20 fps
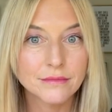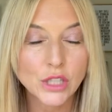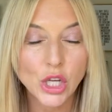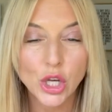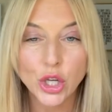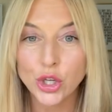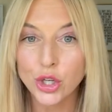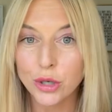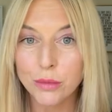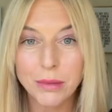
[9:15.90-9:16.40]

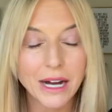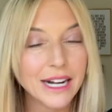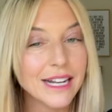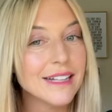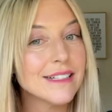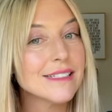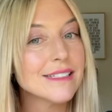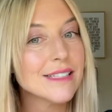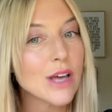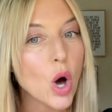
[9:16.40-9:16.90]
Your
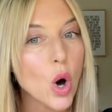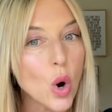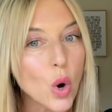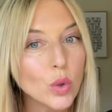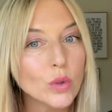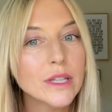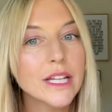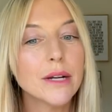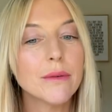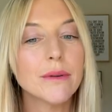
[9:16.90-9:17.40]
body is
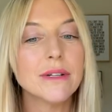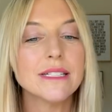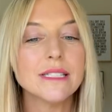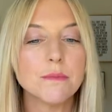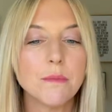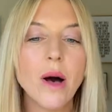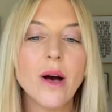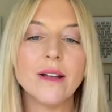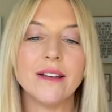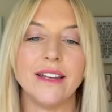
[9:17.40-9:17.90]
only
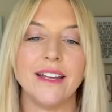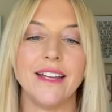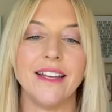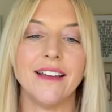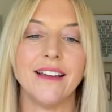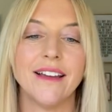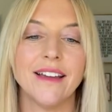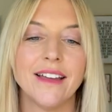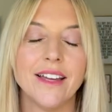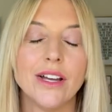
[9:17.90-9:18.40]

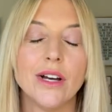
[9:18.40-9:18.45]
responding